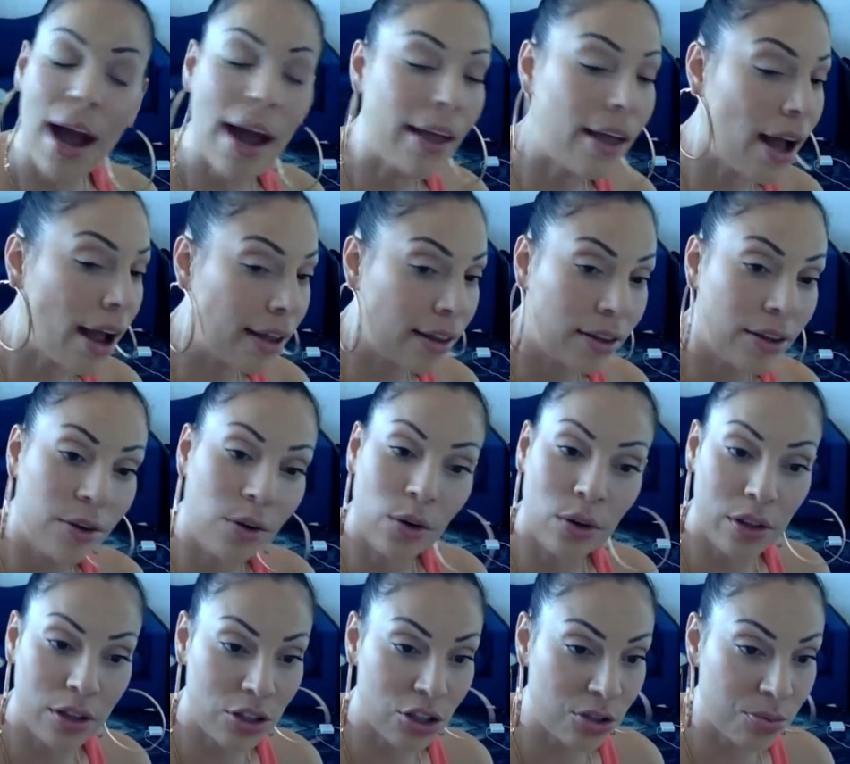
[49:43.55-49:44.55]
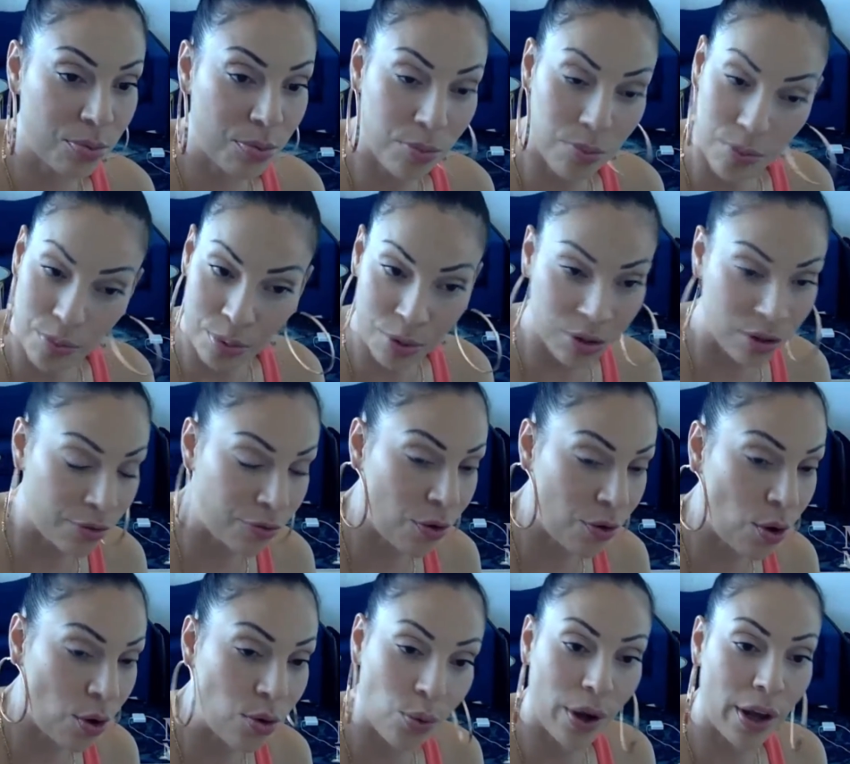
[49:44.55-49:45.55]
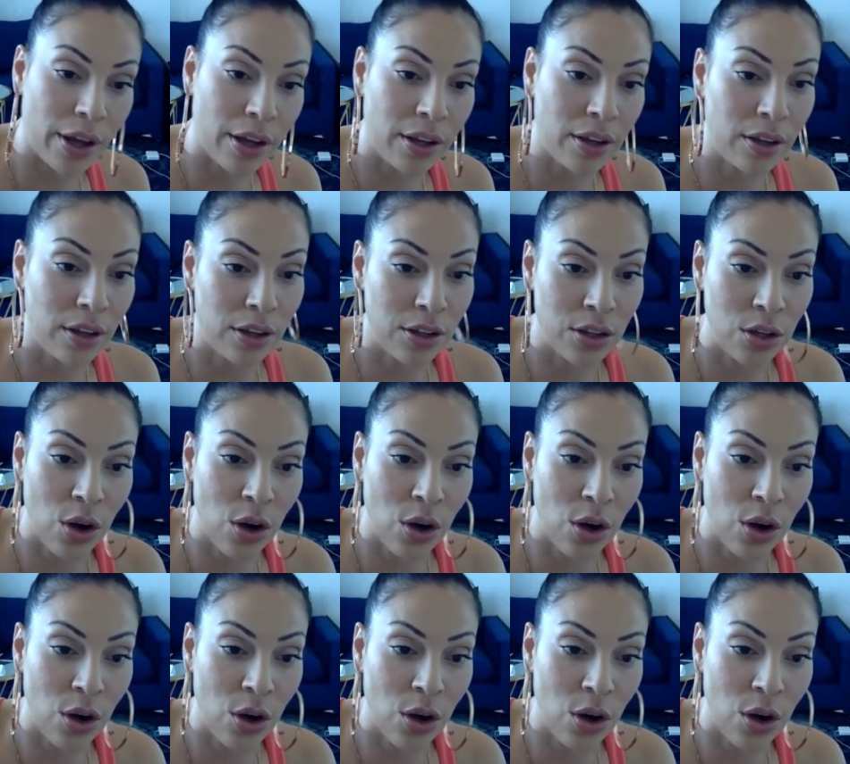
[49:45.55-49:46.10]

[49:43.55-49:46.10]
I literally just put the phone away.